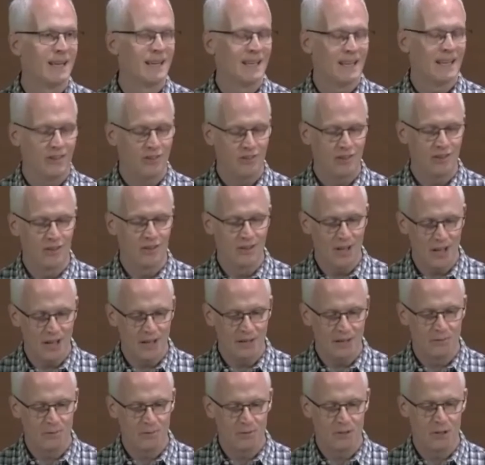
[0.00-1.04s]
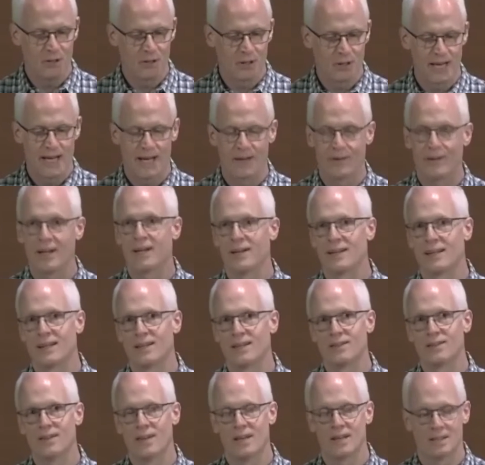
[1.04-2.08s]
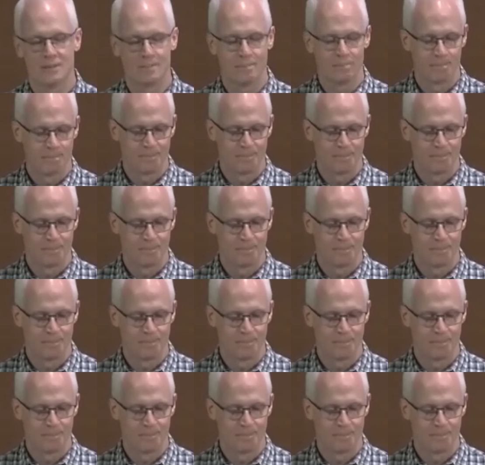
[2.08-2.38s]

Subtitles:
and she loved figuring out how to get it done.